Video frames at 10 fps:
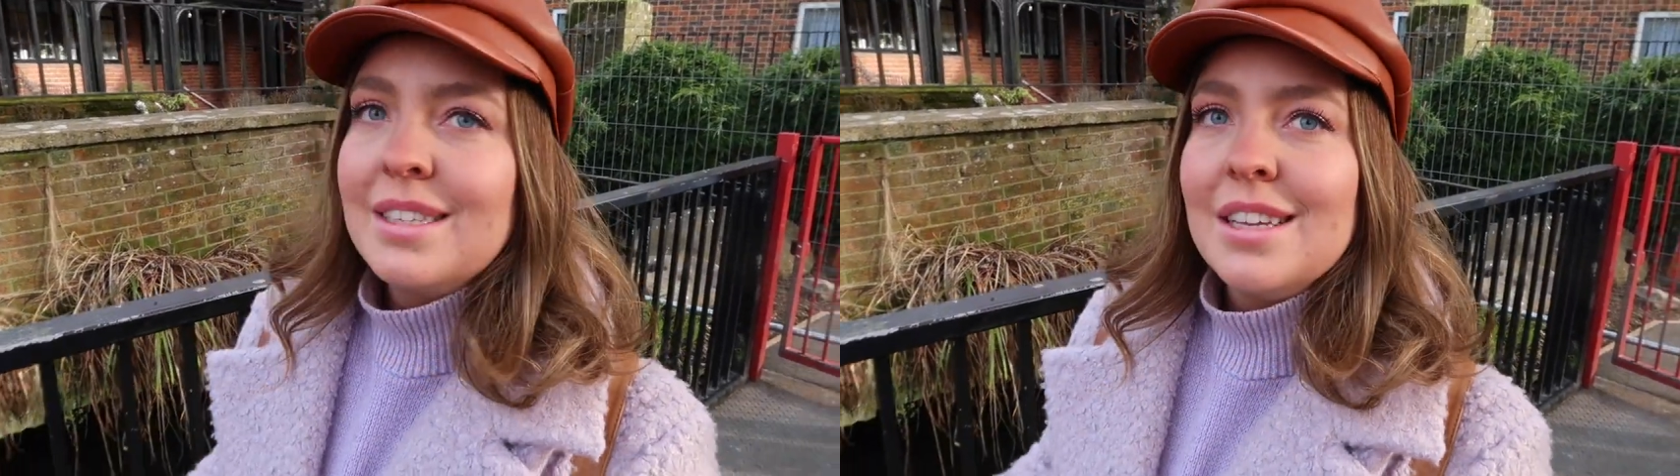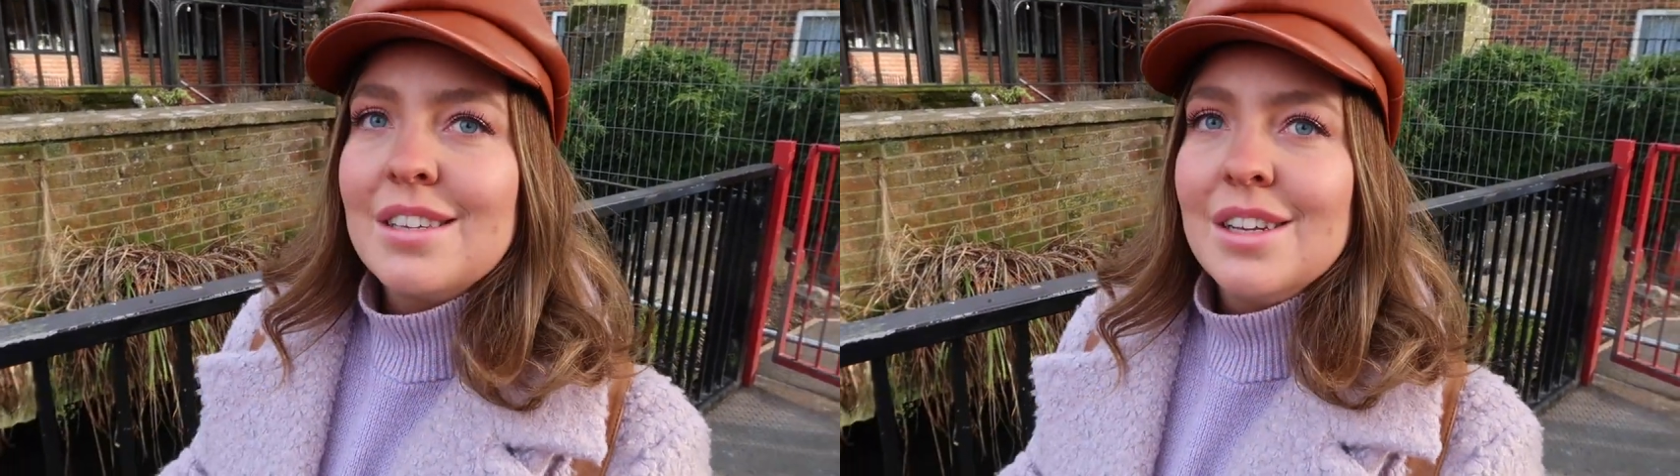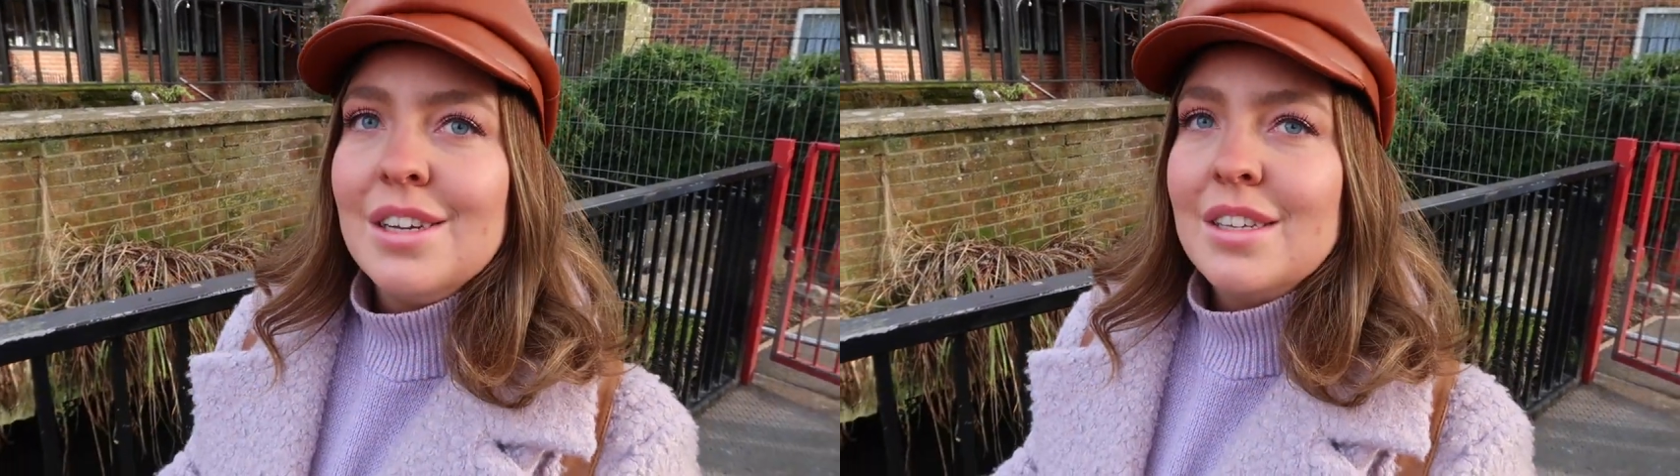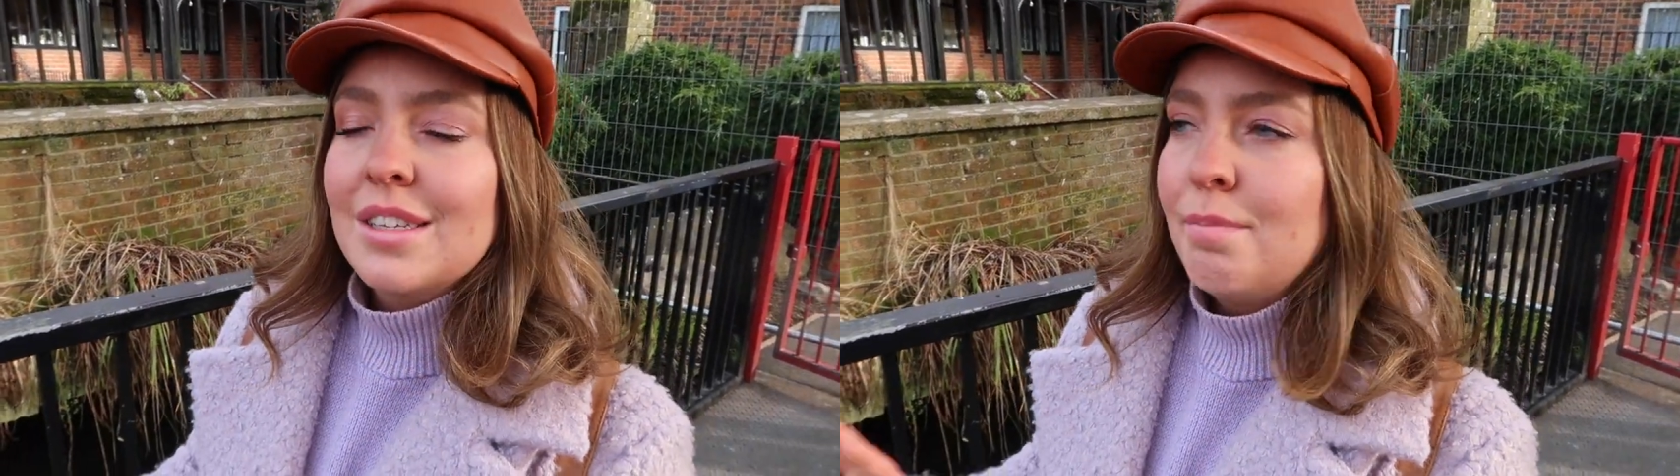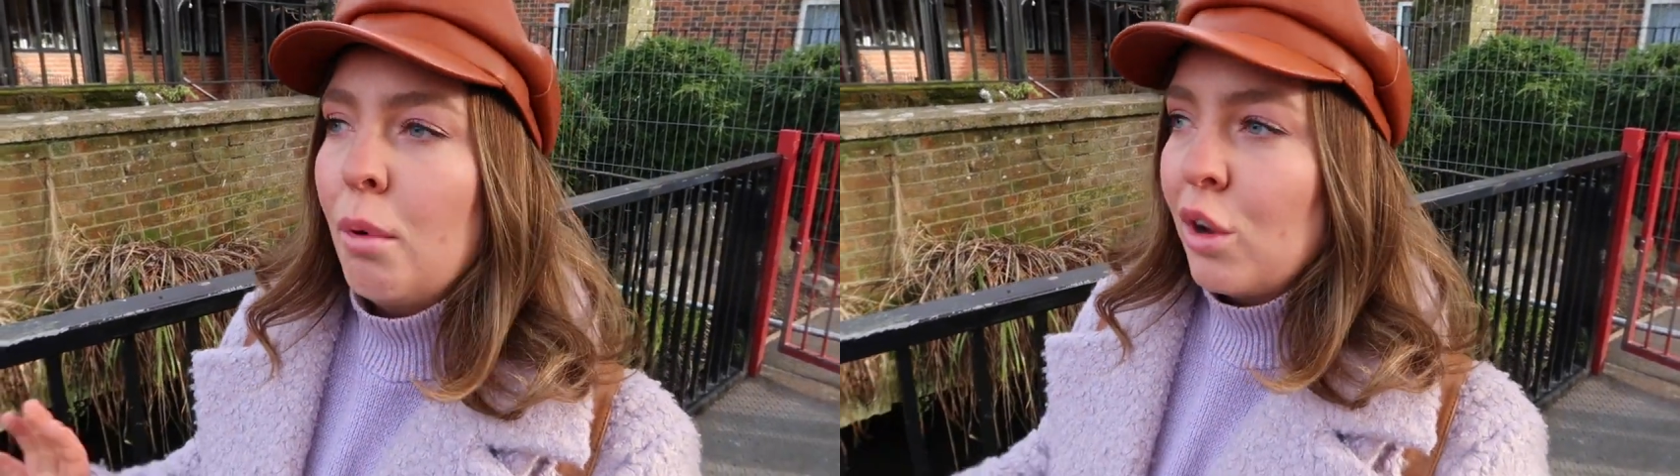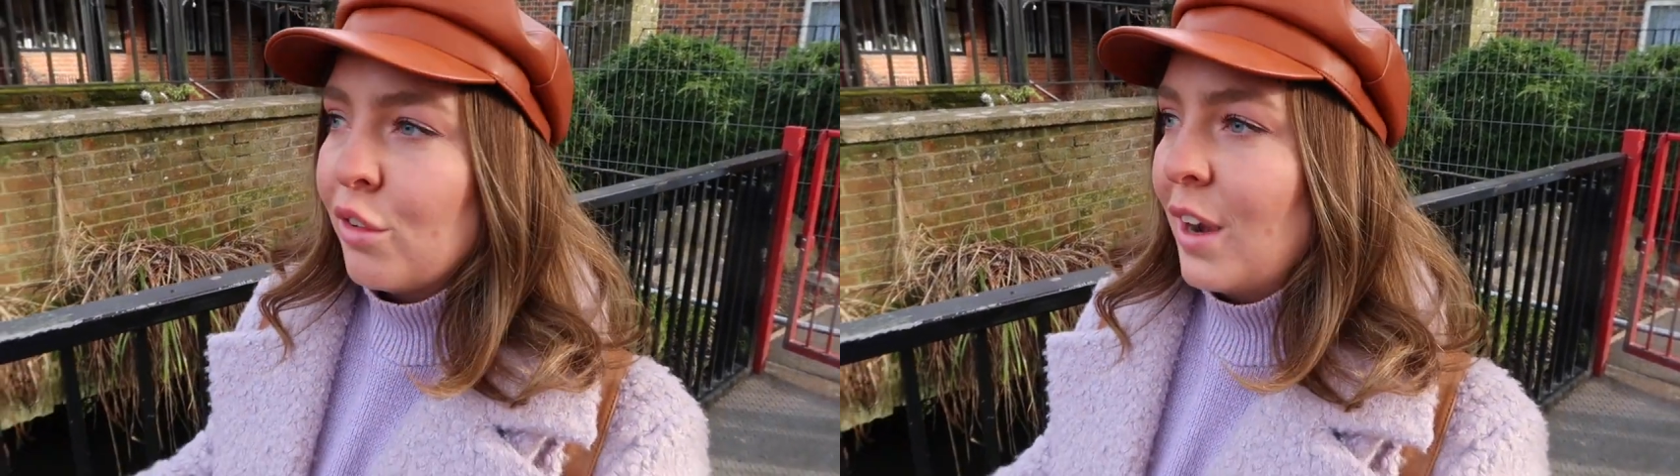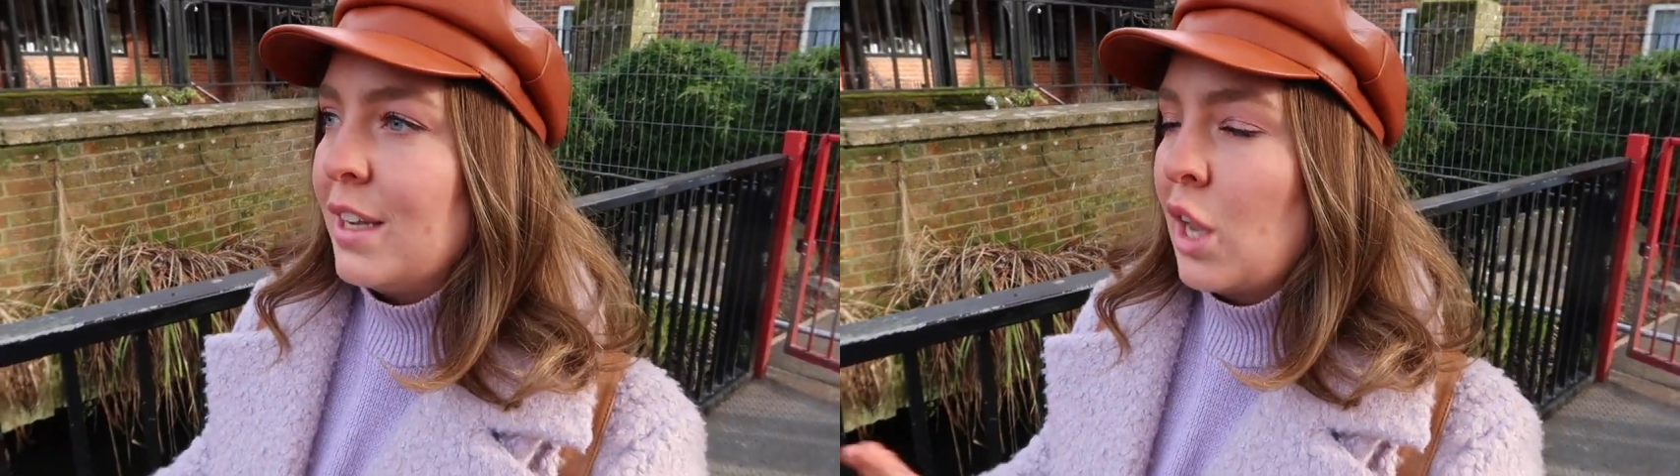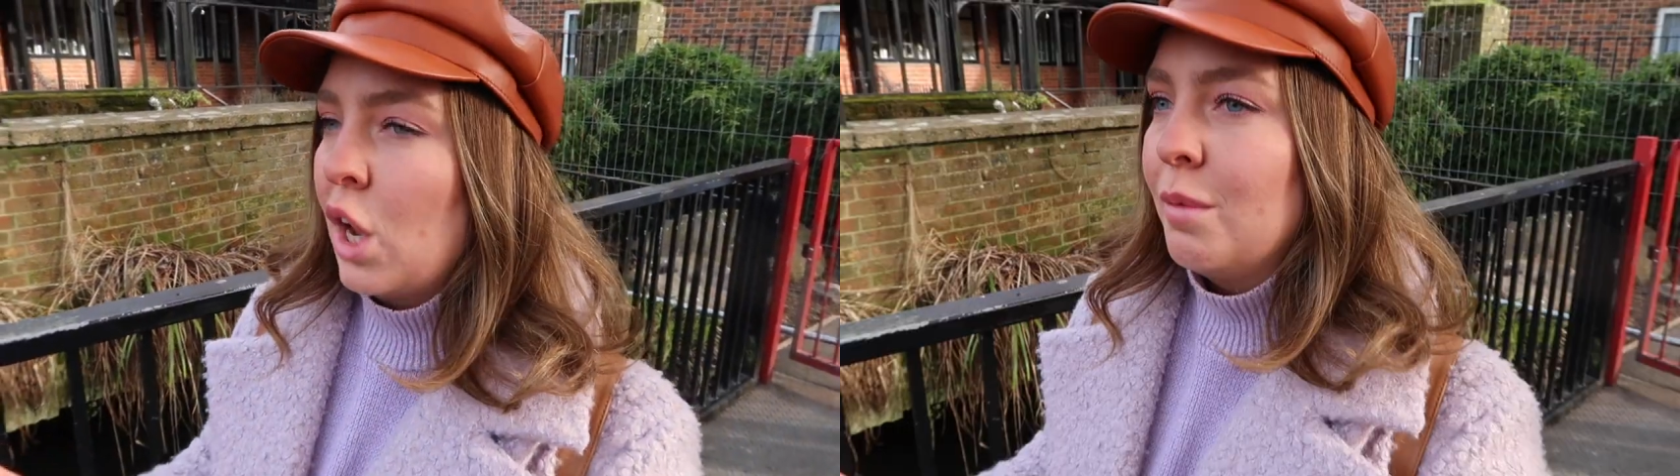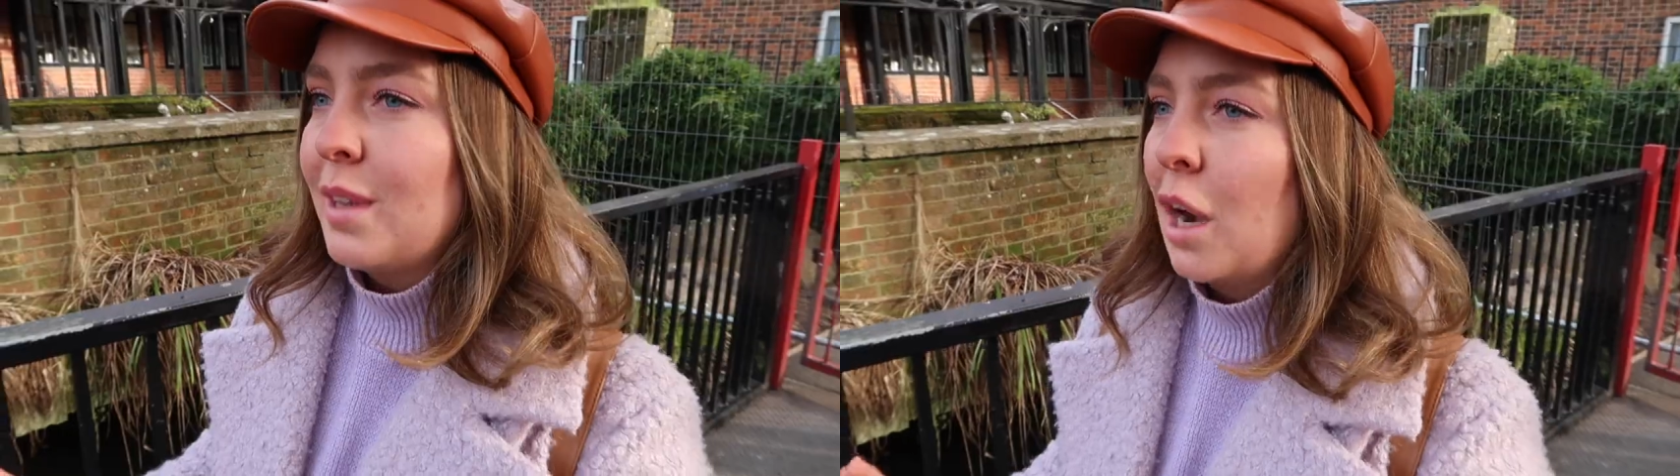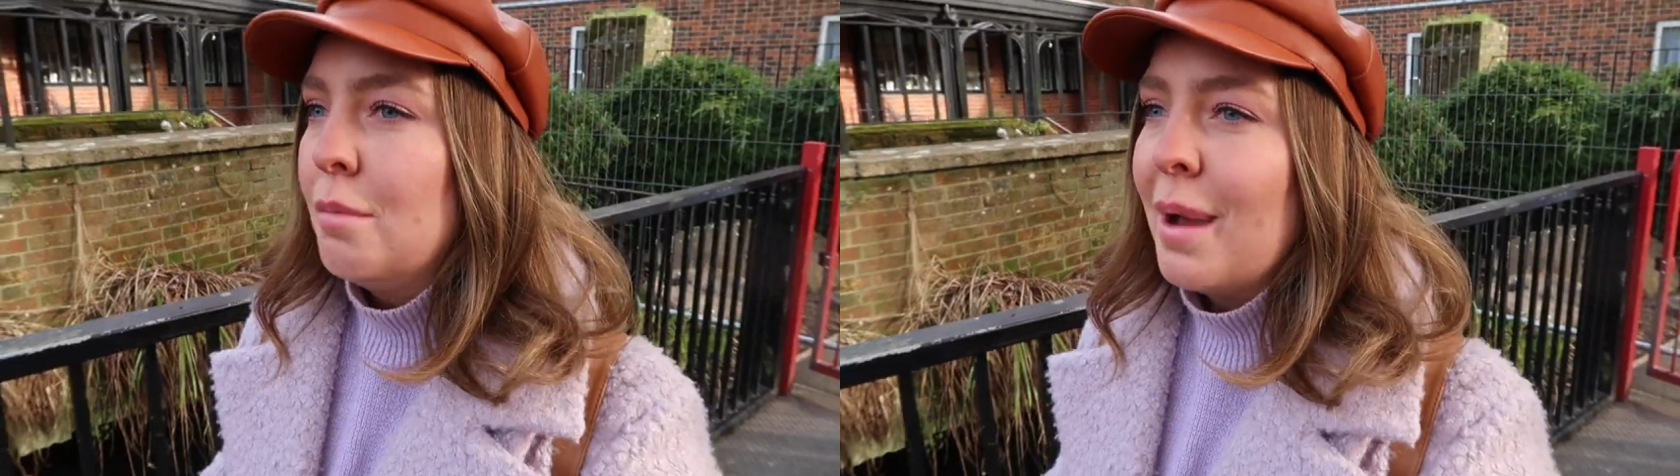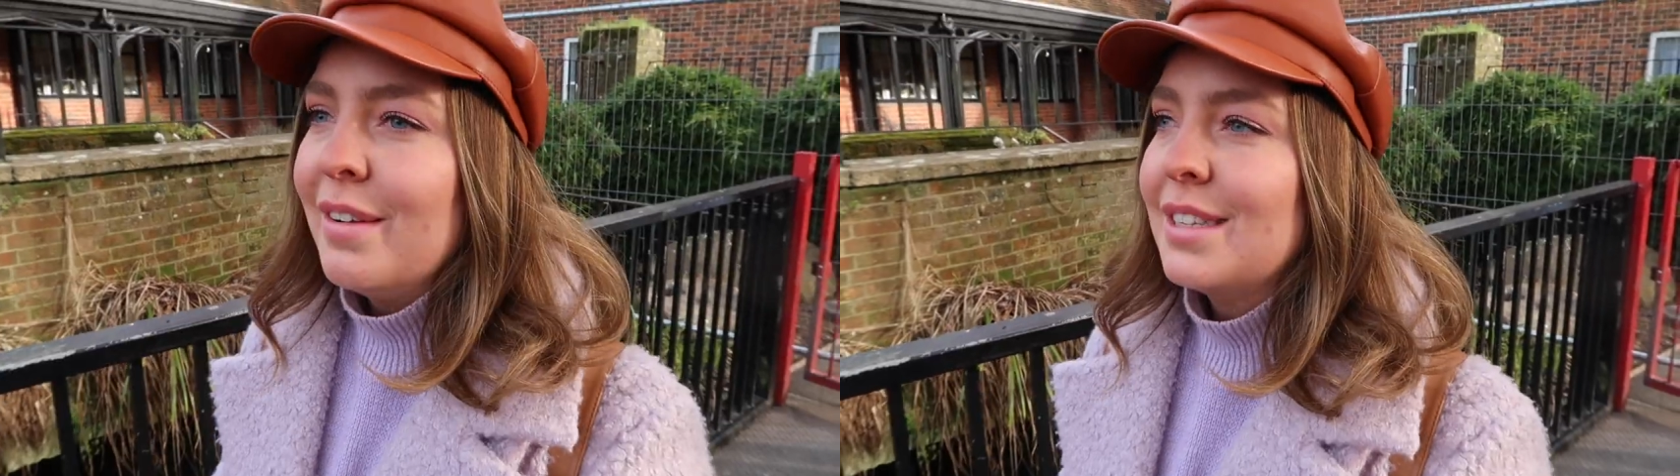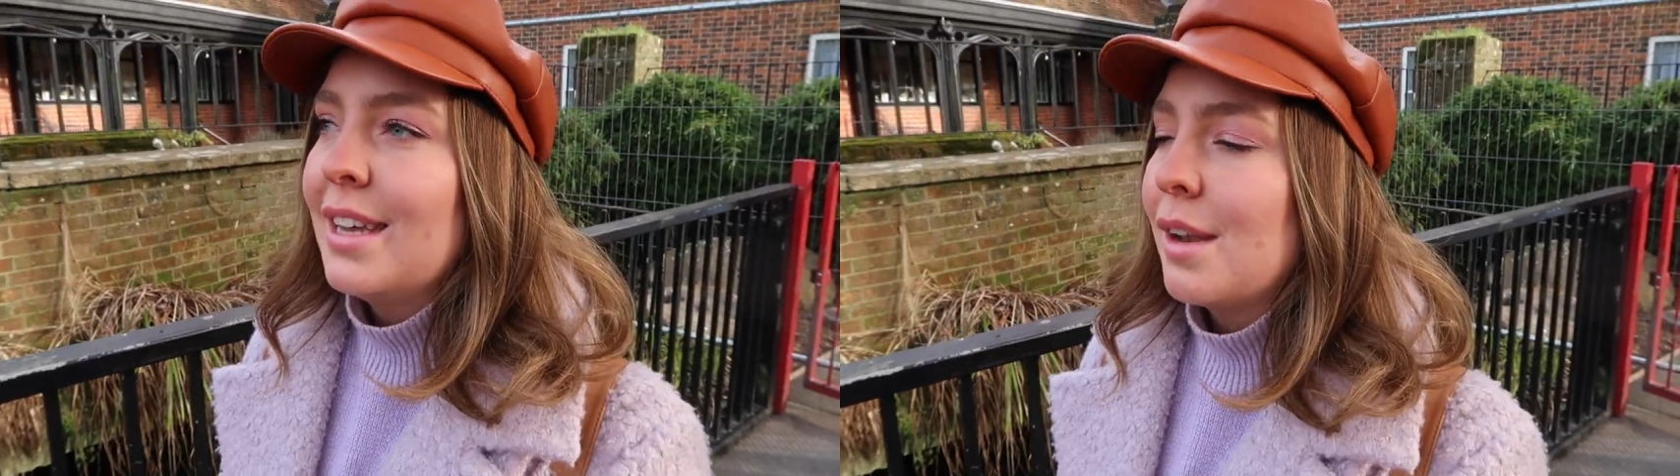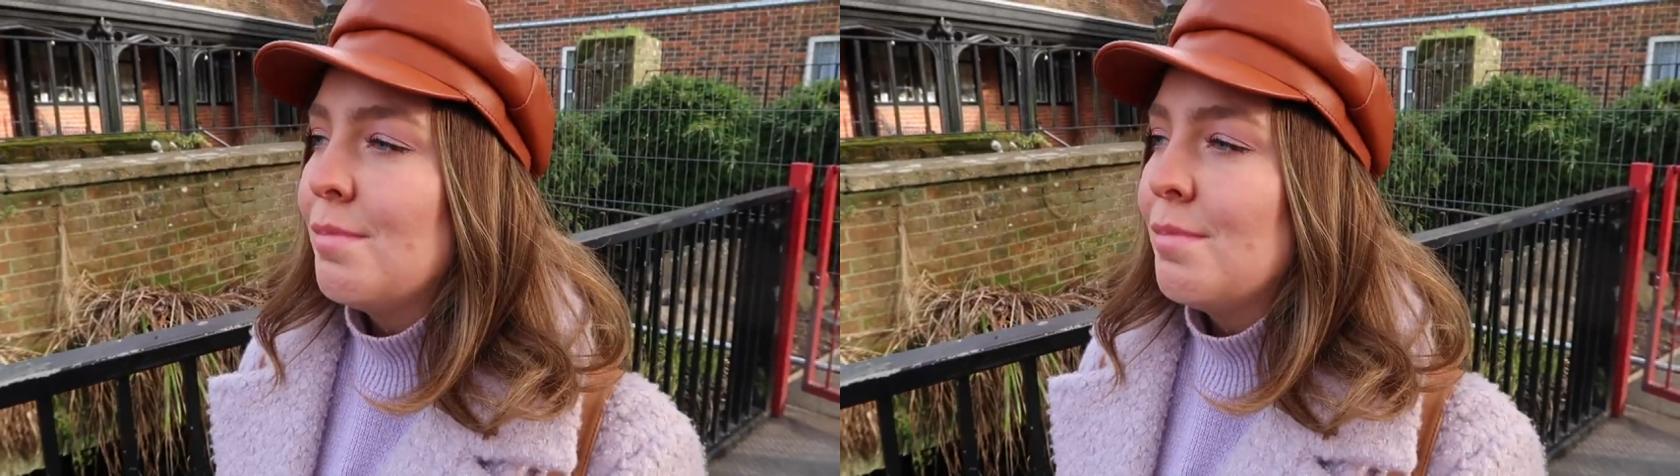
sister's boyfriend's hometown, Bury St